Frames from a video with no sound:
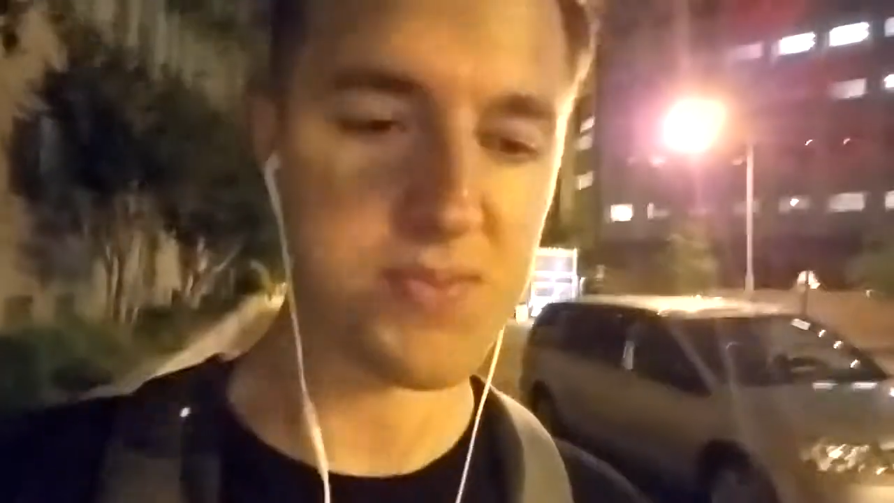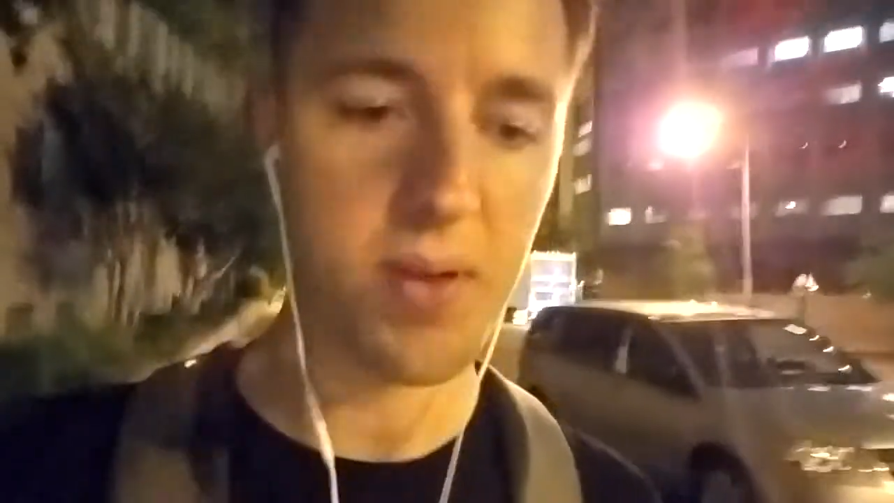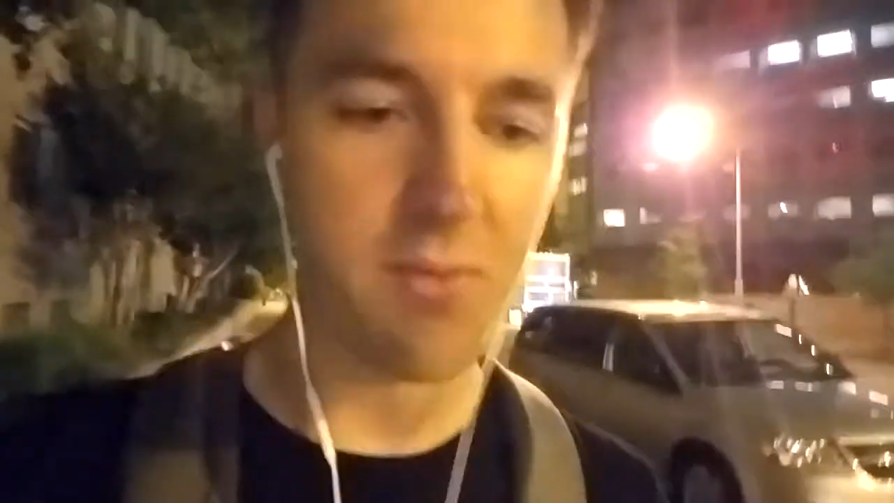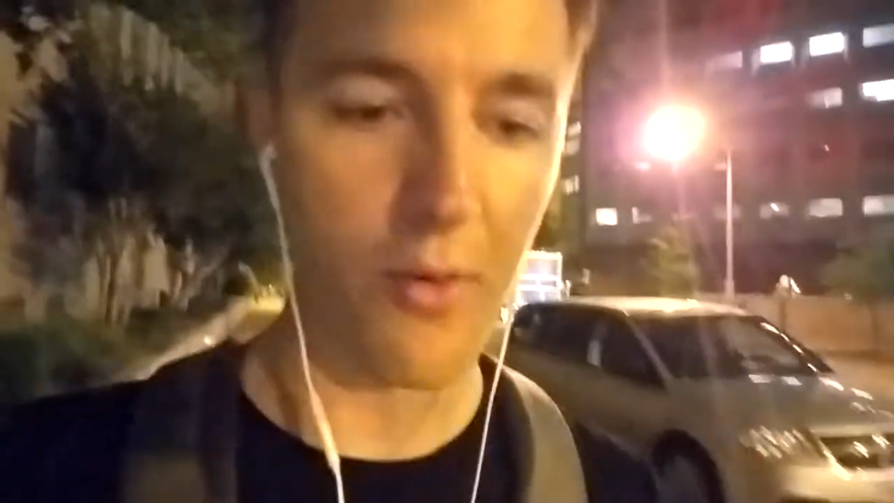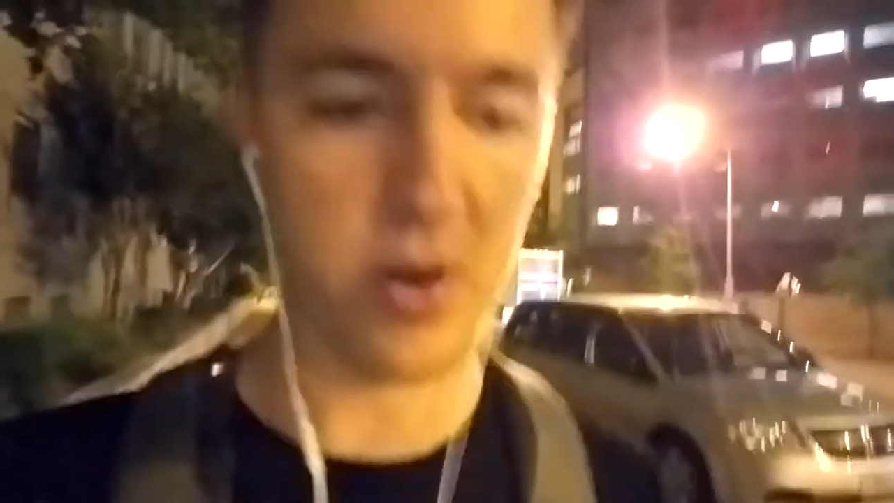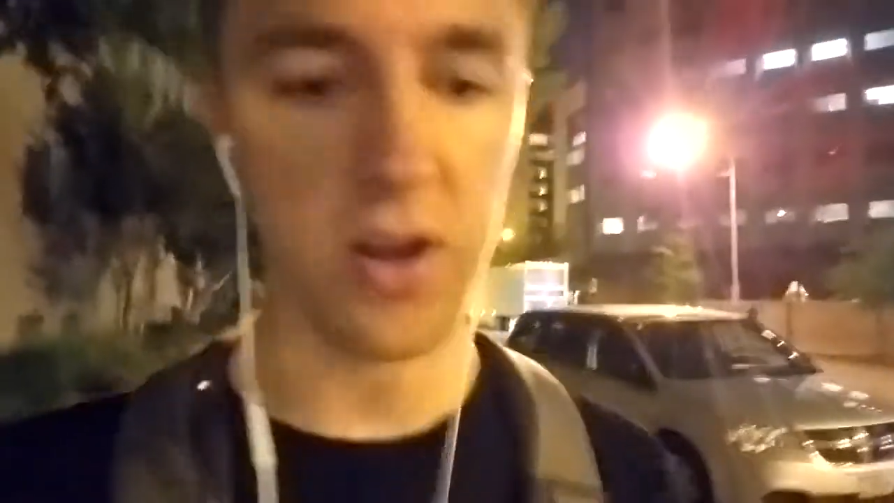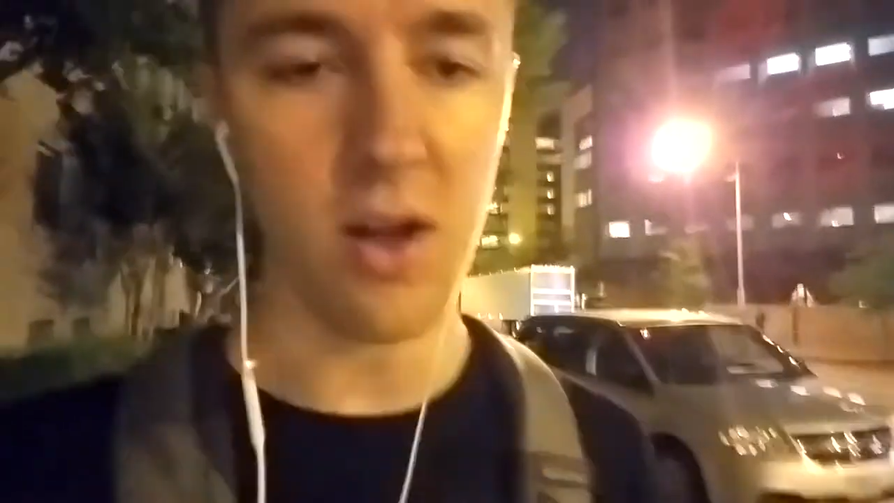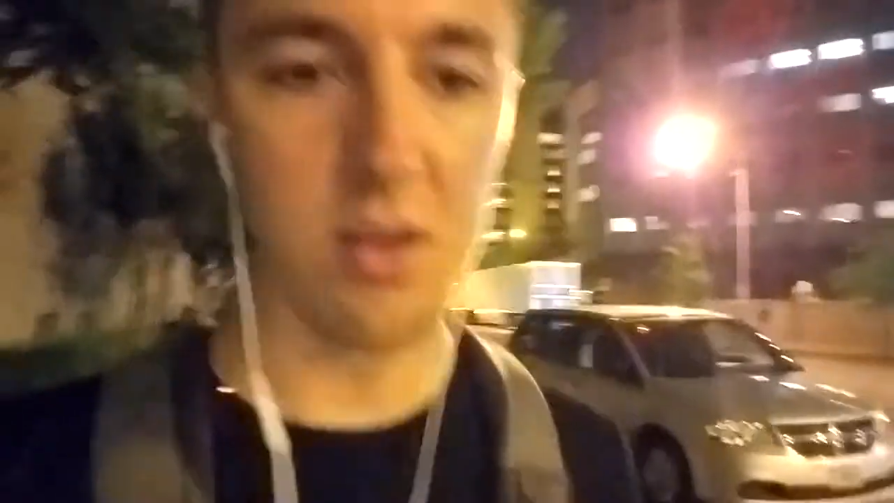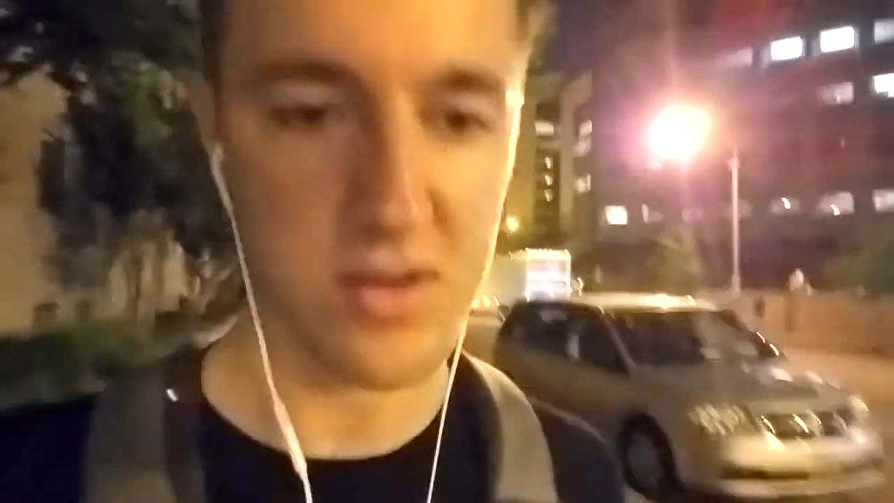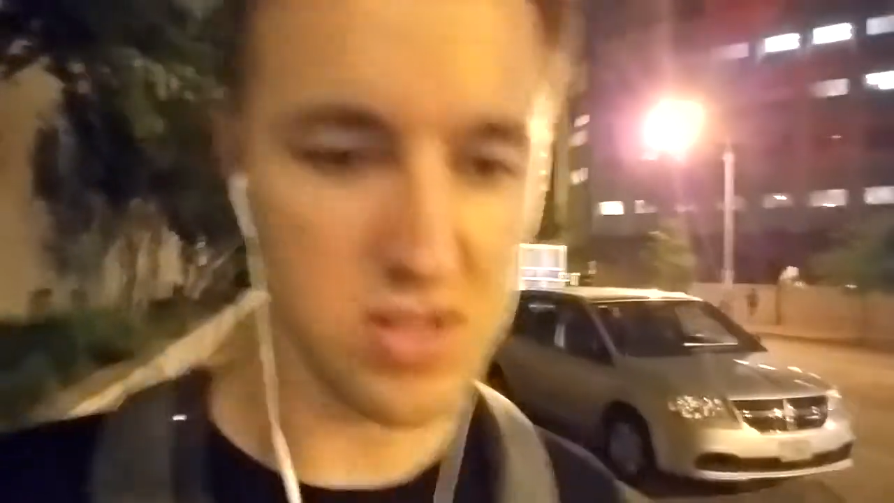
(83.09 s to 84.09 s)
to spend
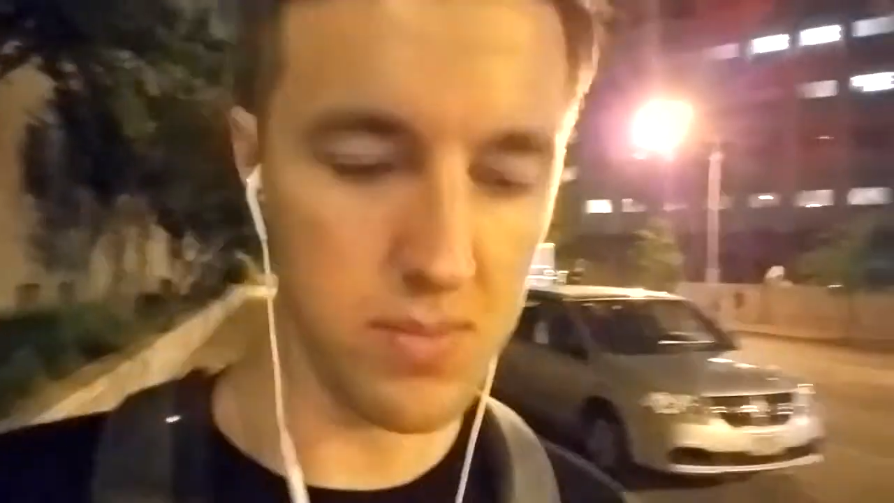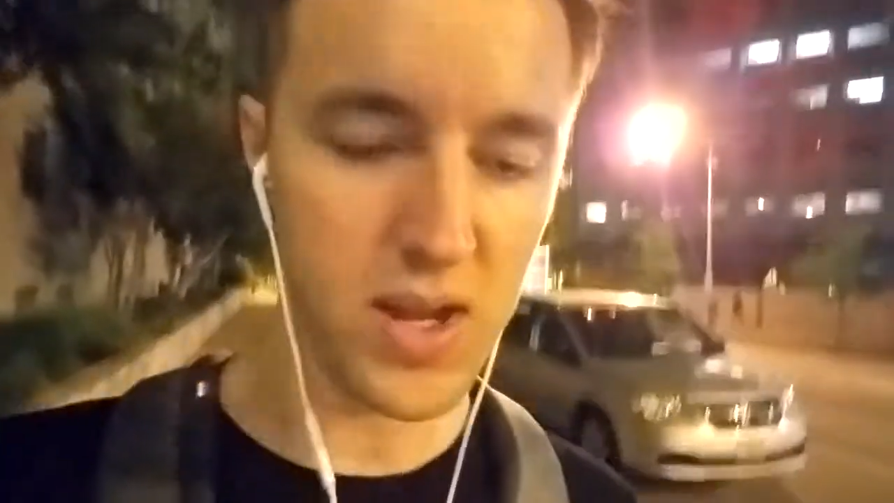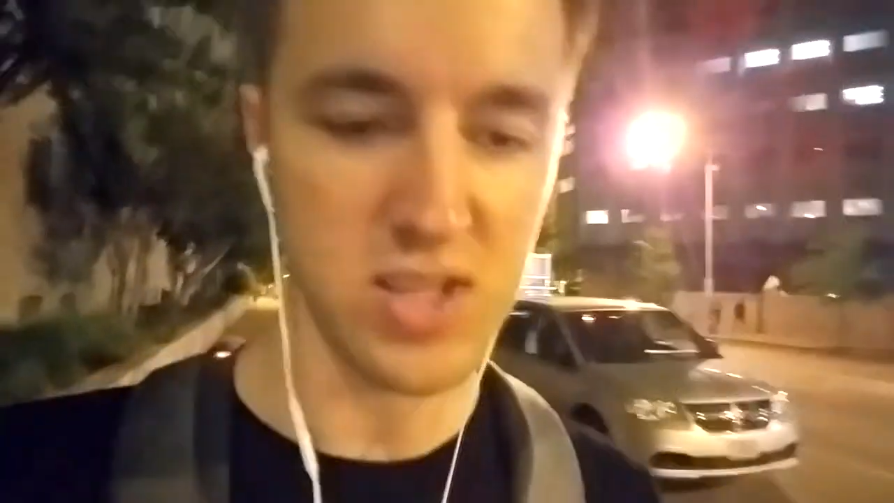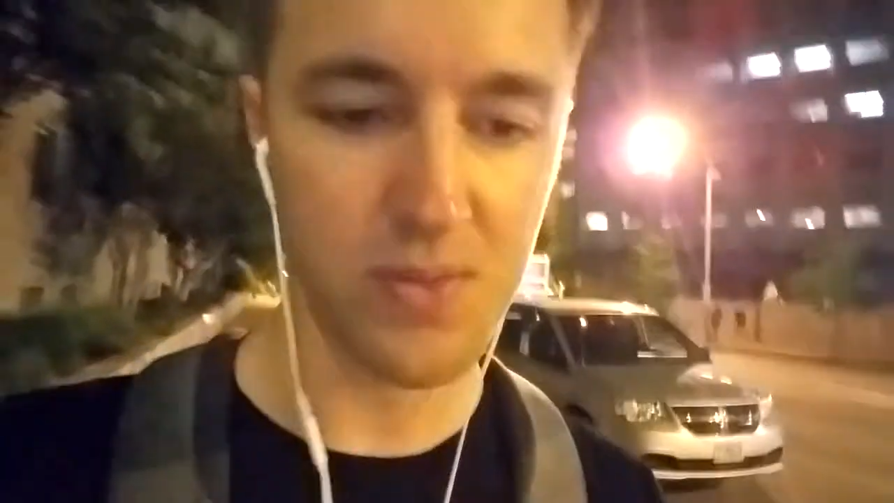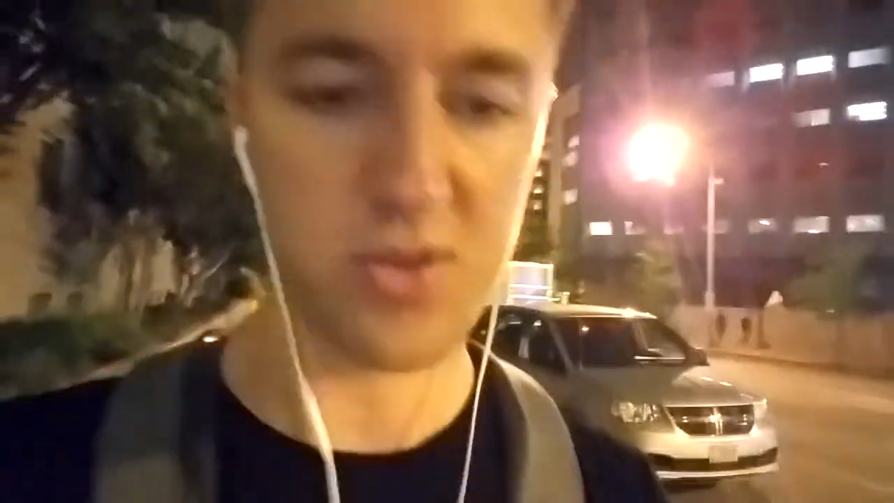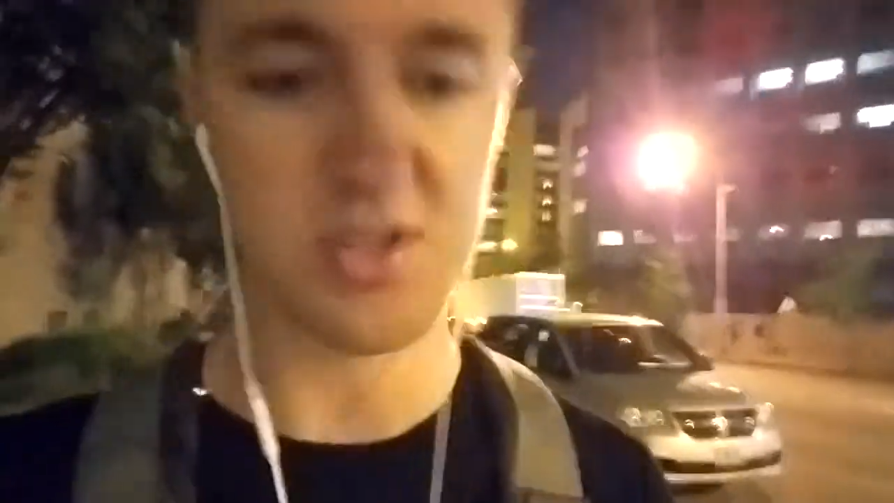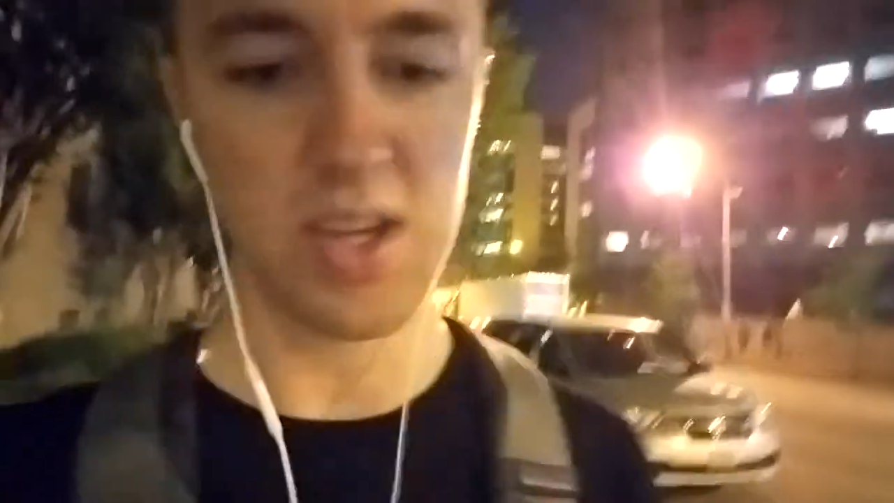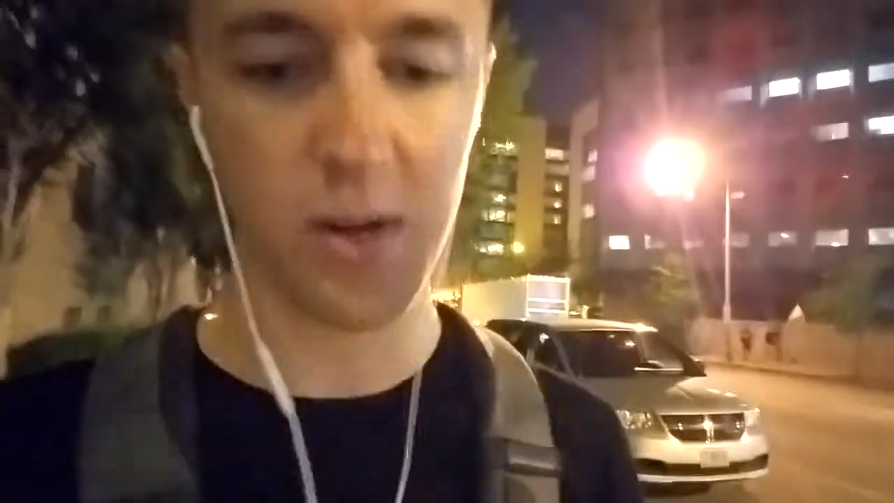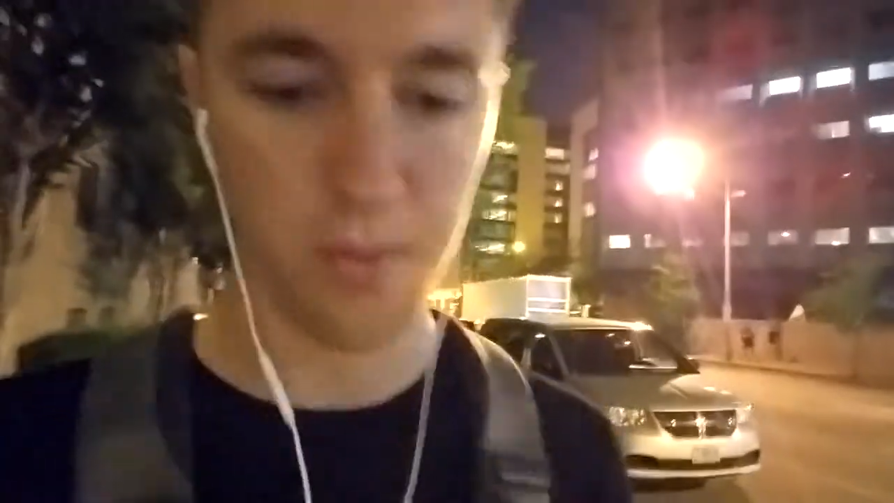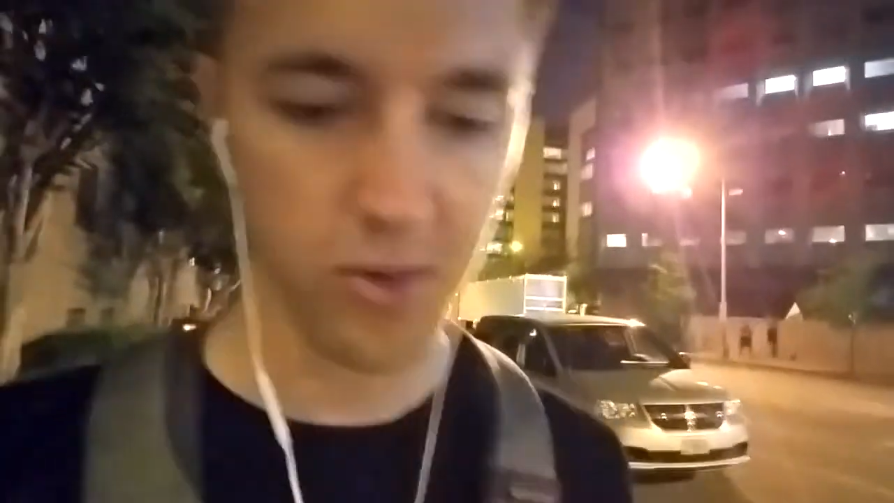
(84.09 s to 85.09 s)
$40, I might as well just get a